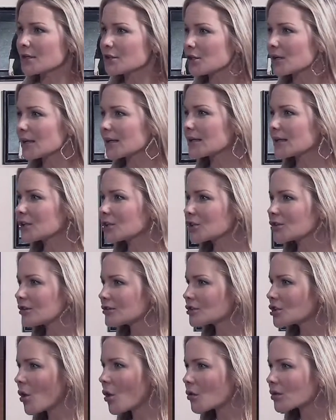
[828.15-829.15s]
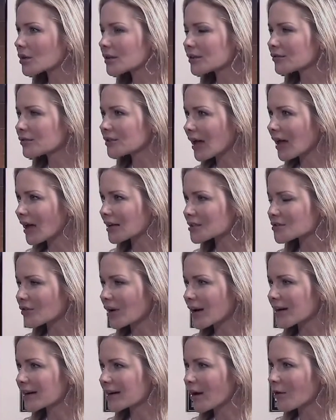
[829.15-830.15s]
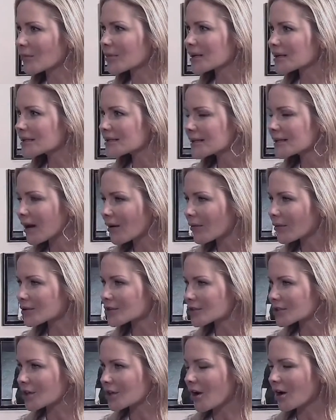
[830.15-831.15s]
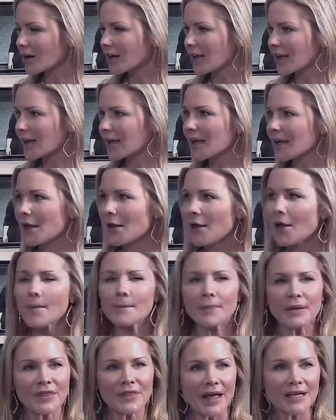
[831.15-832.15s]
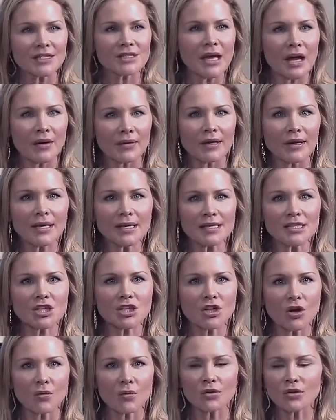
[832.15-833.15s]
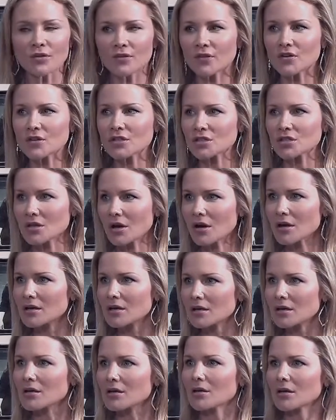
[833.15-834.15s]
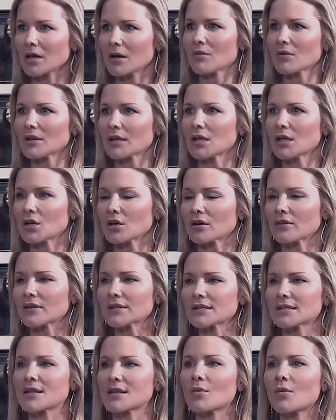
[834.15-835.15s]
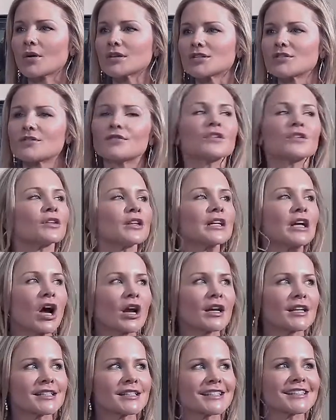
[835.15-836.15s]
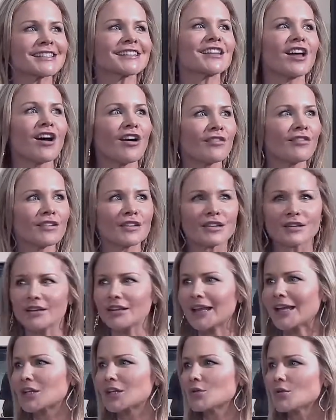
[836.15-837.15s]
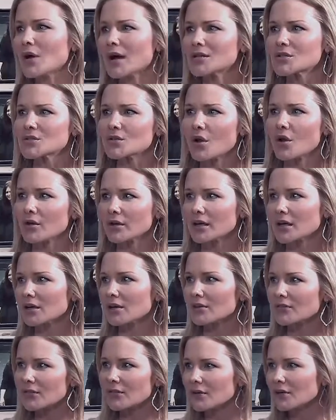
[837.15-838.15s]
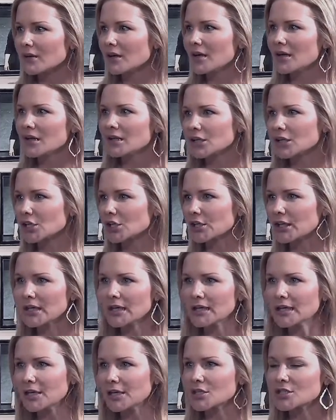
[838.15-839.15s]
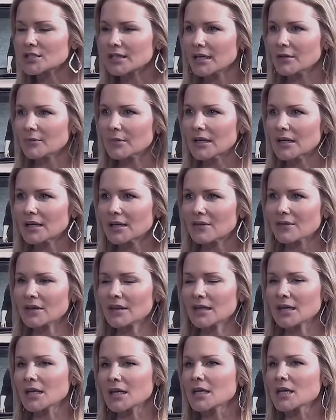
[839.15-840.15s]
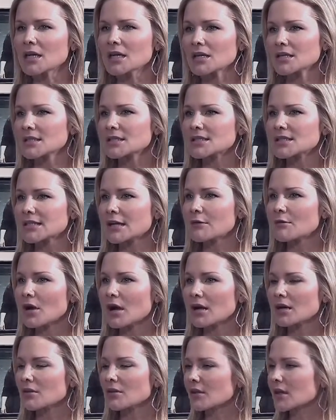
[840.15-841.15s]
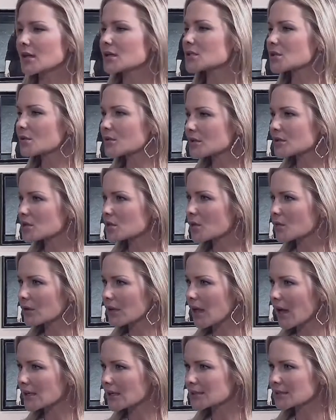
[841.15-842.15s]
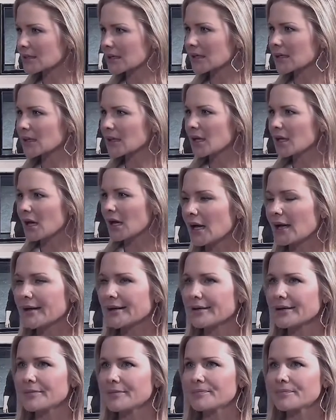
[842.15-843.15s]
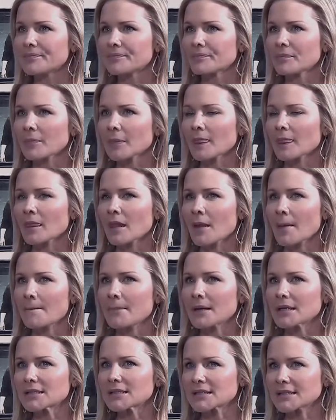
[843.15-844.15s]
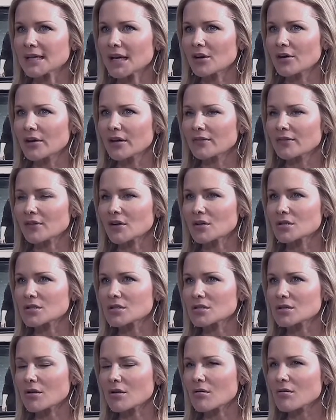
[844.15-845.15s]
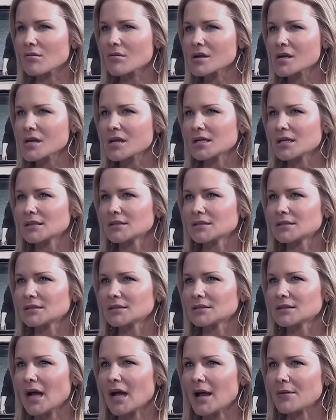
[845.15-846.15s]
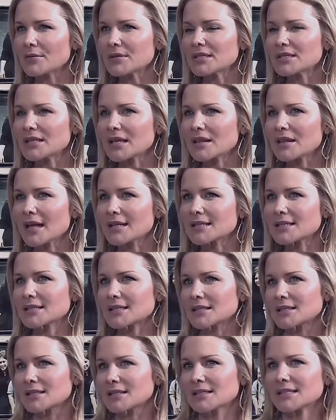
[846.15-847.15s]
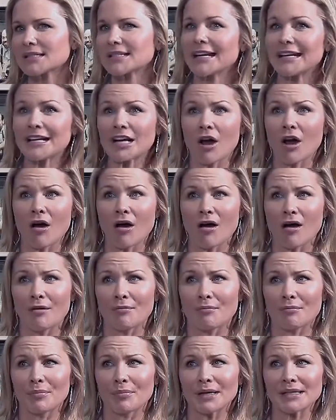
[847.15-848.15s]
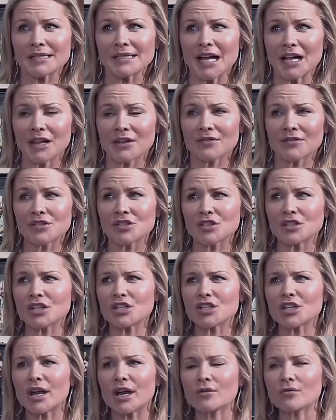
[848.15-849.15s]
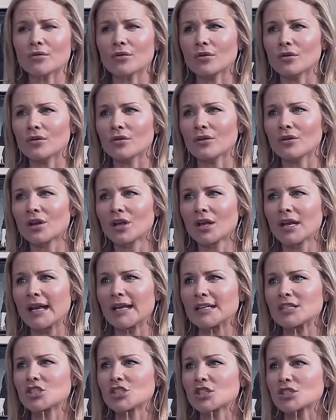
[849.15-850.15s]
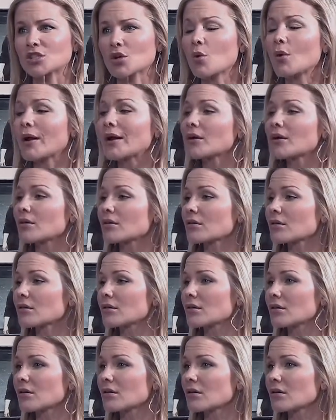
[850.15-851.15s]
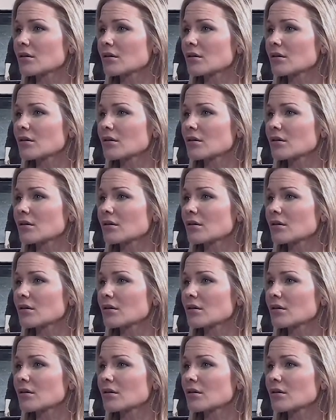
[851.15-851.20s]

But look at, like, you're totally relaxed right now because now we're just talking. But that's how it is, you know, when you first start, you get really nervous, and then once you feel the audience's love, and like you guys are all here for learning and entertainment and everything, it's the same kind of thing, so it's so relaxing. But it's scary at first. So I would say that's sitcom, but television in general is just quicker.